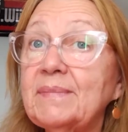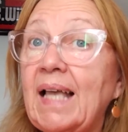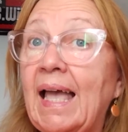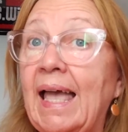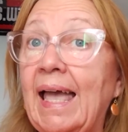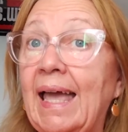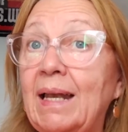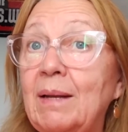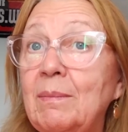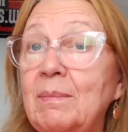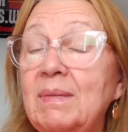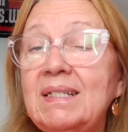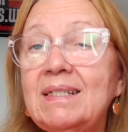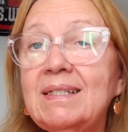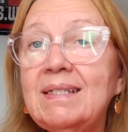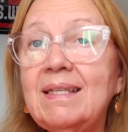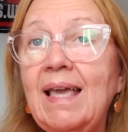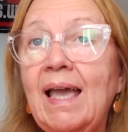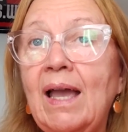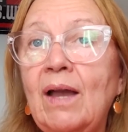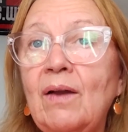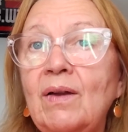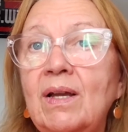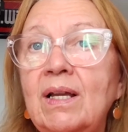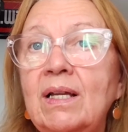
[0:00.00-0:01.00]
had a
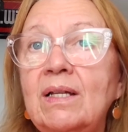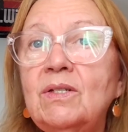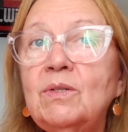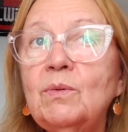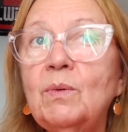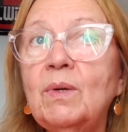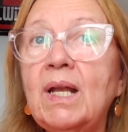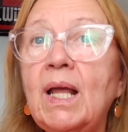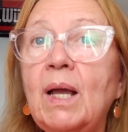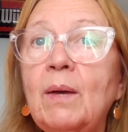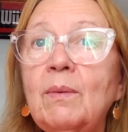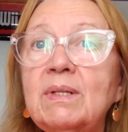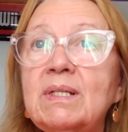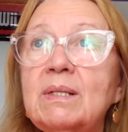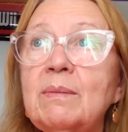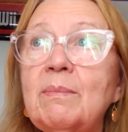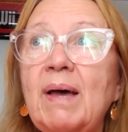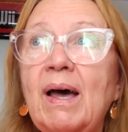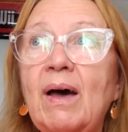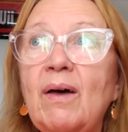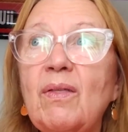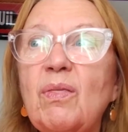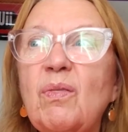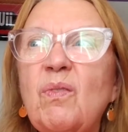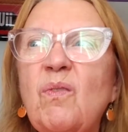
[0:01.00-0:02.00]
miscarriage when I was
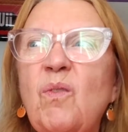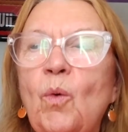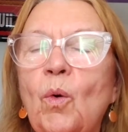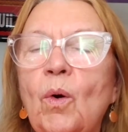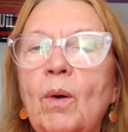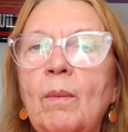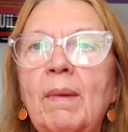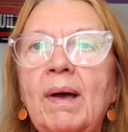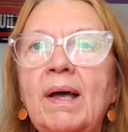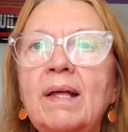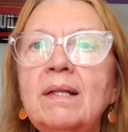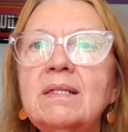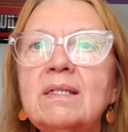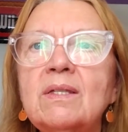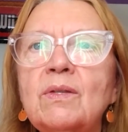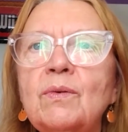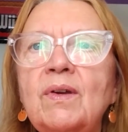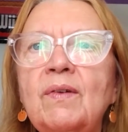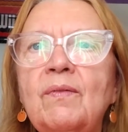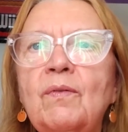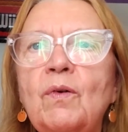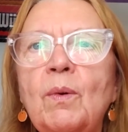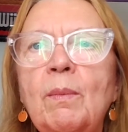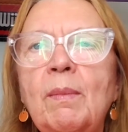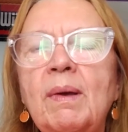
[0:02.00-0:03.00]
about 4 months,
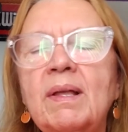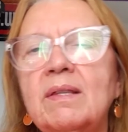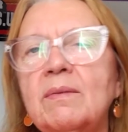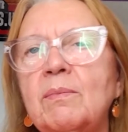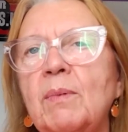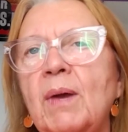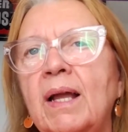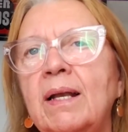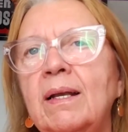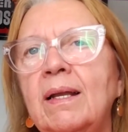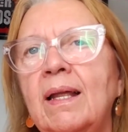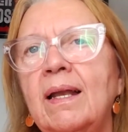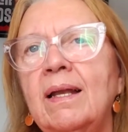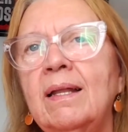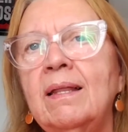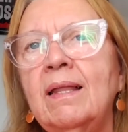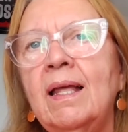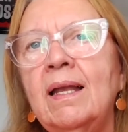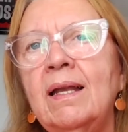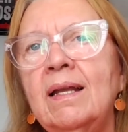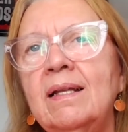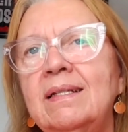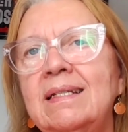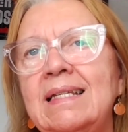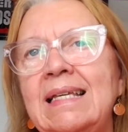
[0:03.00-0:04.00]
3-4 months pregnant, and
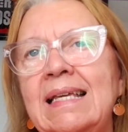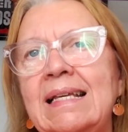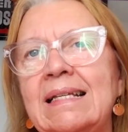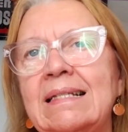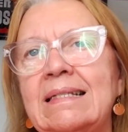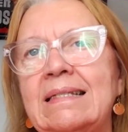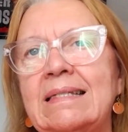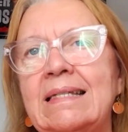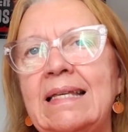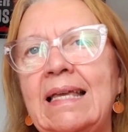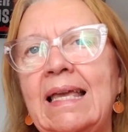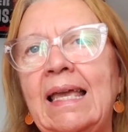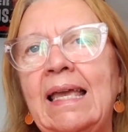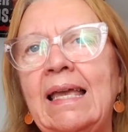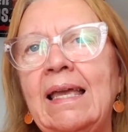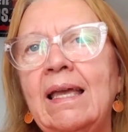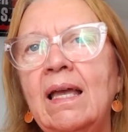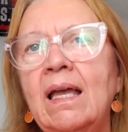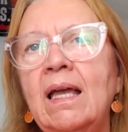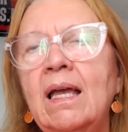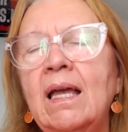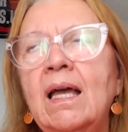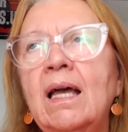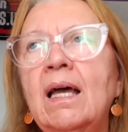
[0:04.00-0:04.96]
then a D&C.